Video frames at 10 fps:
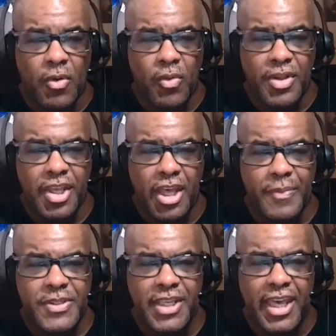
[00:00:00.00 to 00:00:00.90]
really
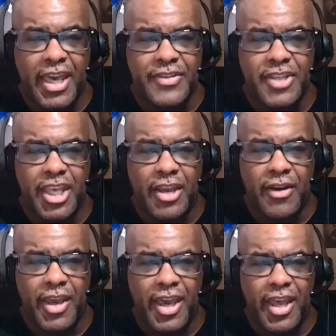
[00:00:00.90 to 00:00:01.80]
ups the ante
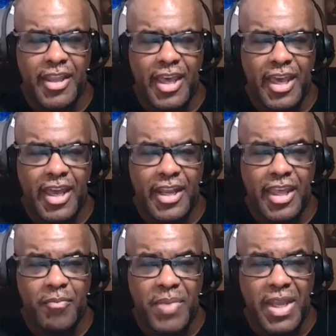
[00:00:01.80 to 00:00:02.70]
here, and I gotta
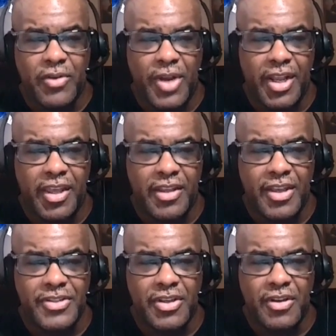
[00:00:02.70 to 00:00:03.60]
give Ben credit. He
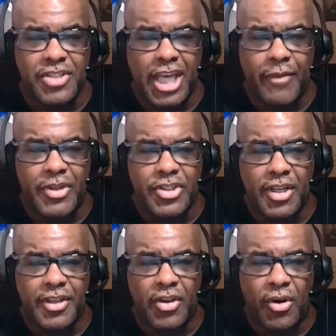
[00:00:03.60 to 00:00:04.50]
does a good job in
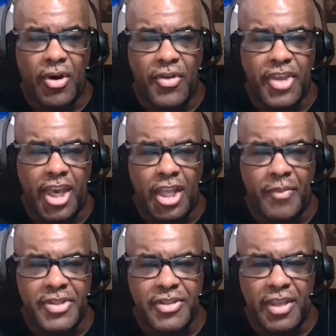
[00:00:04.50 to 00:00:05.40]
juggling all the
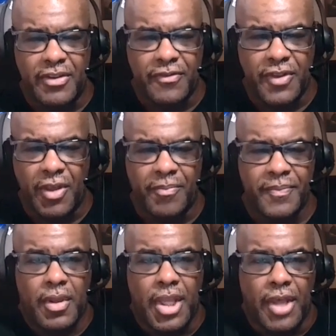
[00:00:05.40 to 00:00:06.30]
elements in the film.
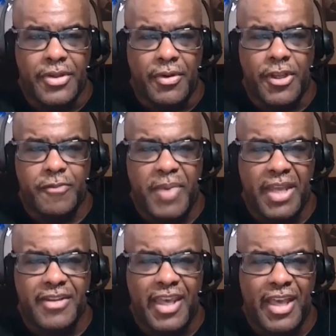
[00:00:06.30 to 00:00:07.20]
Now, don't
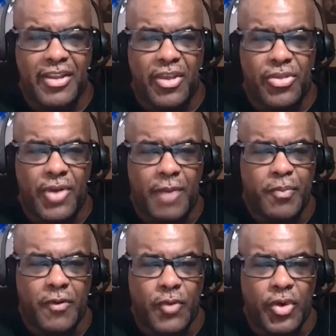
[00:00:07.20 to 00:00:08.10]
expect any
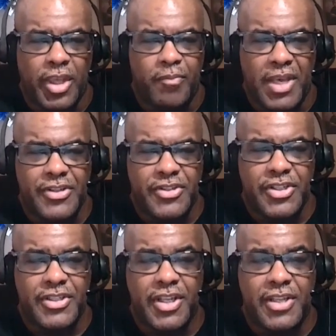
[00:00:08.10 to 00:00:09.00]
thought-provoking
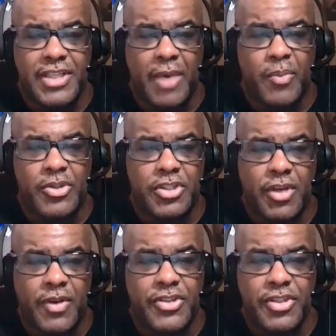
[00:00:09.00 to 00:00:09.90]
messages, any type of
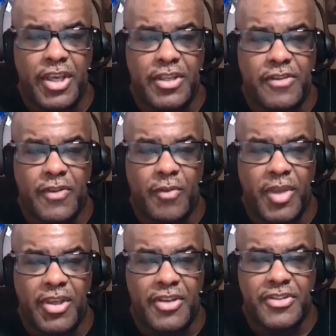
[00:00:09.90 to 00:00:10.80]
seriousness in this film,
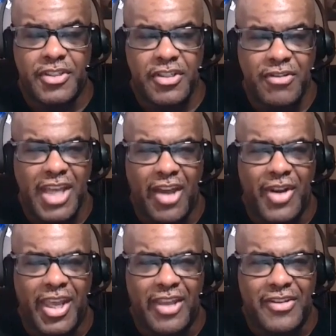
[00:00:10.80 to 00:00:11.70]
because you're not
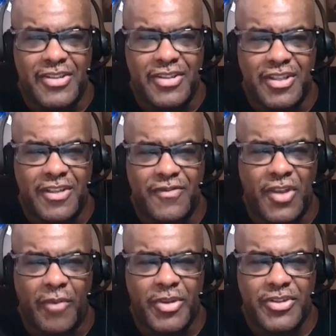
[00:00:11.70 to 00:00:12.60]
gonna get this in this
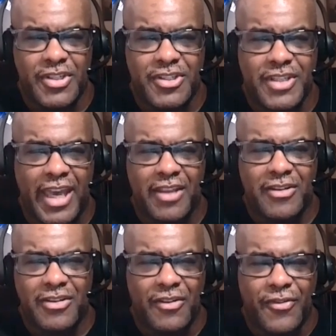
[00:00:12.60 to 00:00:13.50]
film. It's just like
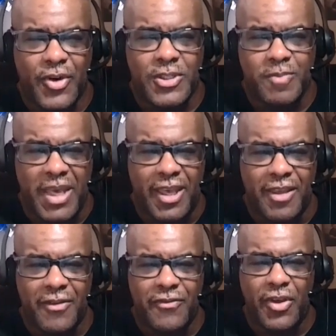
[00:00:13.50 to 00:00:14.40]
the first
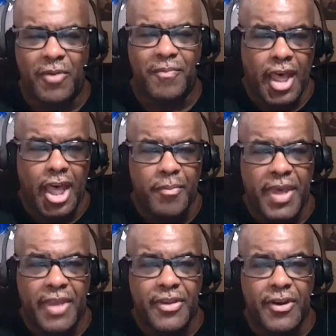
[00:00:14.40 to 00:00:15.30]
Meg film. I
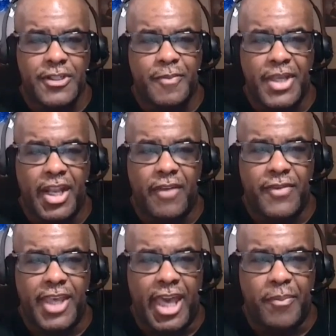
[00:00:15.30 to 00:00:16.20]
mean, there is plenty
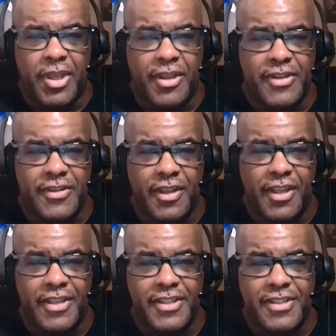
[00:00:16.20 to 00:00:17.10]
of campiness,
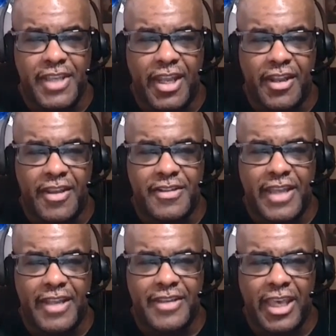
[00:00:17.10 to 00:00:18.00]
silliness, and zaniness
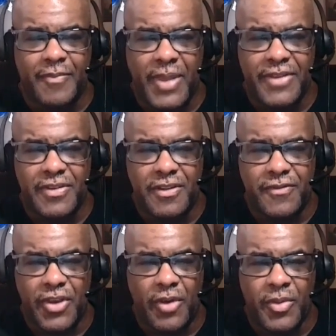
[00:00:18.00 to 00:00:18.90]
that takes place in this
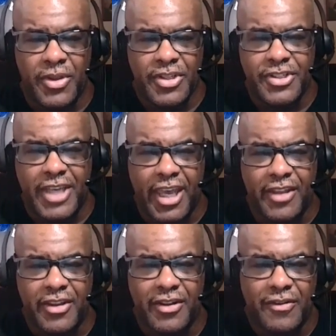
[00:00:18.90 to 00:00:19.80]
film, just like
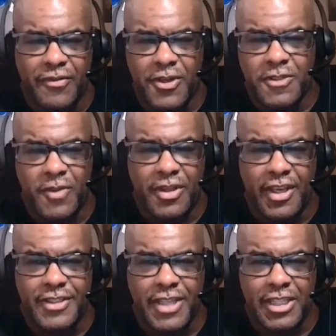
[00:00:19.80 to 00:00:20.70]
it did in the first film.
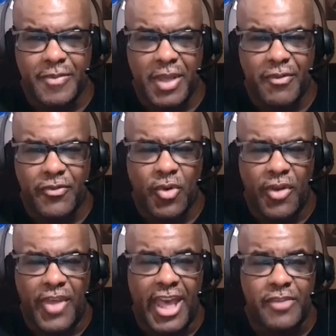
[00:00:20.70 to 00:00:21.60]
As I explained
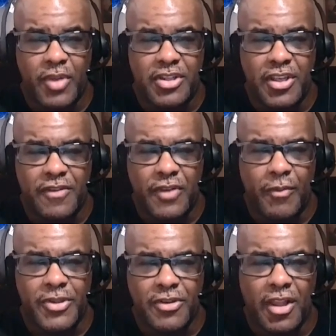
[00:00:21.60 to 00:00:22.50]
before, that's what this
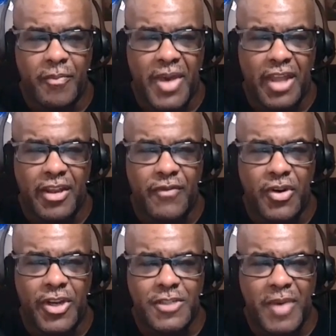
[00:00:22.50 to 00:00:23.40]
film is all about. If
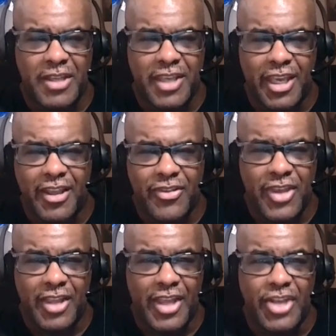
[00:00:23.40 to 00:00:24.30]
you're expecting
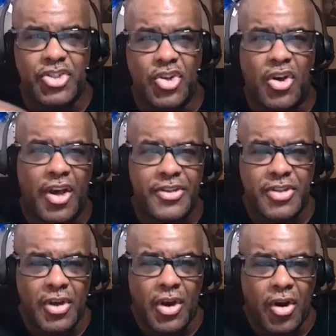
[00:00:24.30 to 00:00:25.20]
anything like Jaws
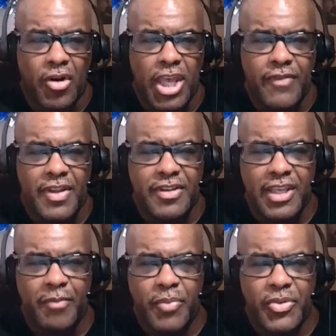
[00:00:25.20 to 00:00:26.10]
or even
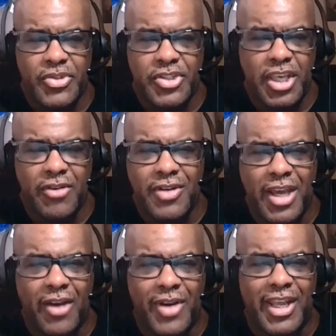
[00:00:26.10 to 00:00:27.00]
Deep Blue Sea, you're
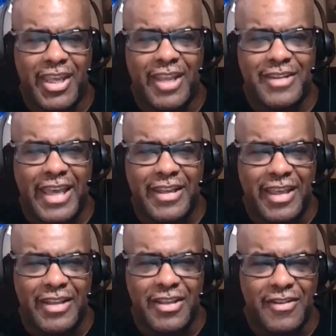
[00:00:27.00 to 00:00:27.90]
not going to get that
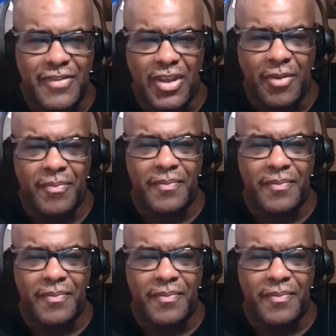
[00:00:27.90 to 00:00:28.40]
in this film.